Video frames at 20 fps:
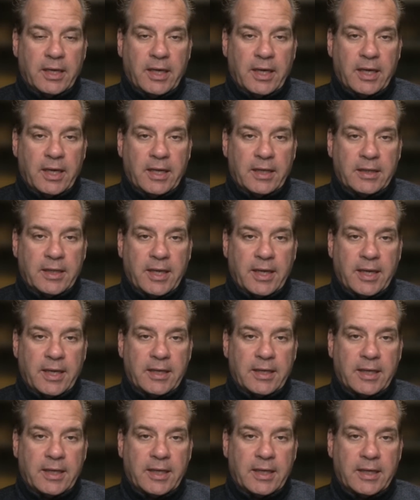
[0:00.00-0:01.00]
And
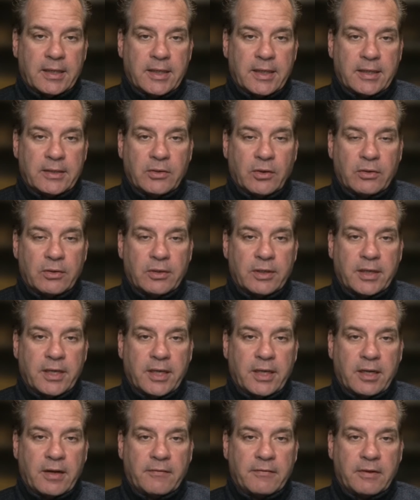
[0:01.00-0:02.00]
then they told her to
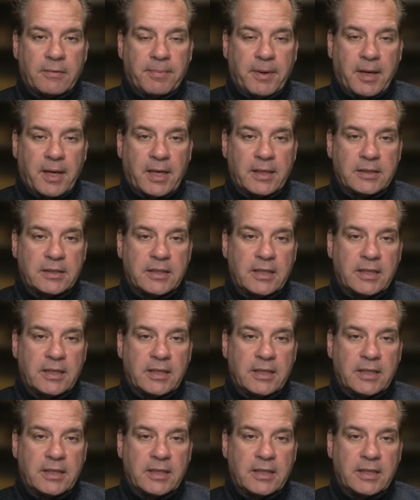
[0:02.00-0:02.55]
get off the bus.